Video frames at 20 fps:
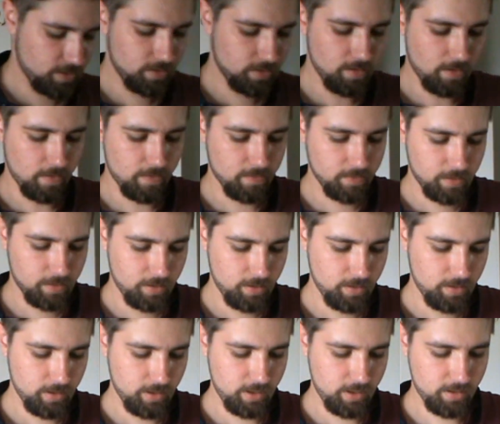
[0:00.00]
stock
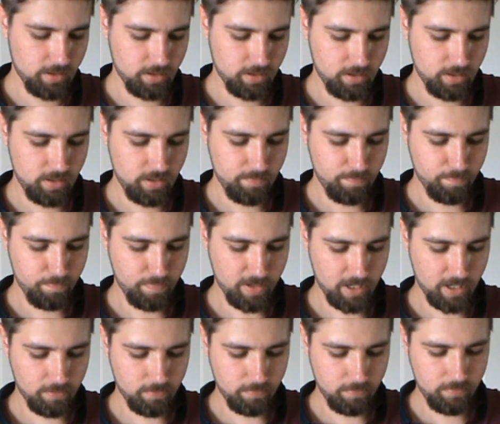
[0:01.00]
is the
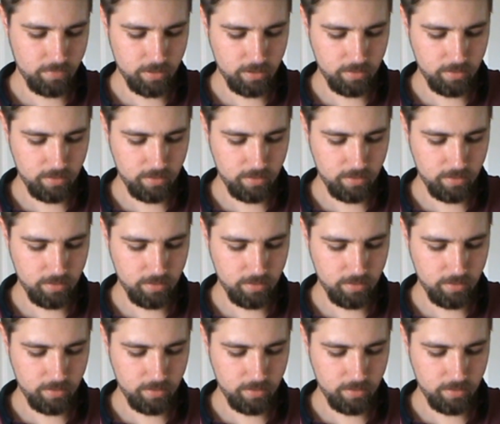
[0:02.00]
barrel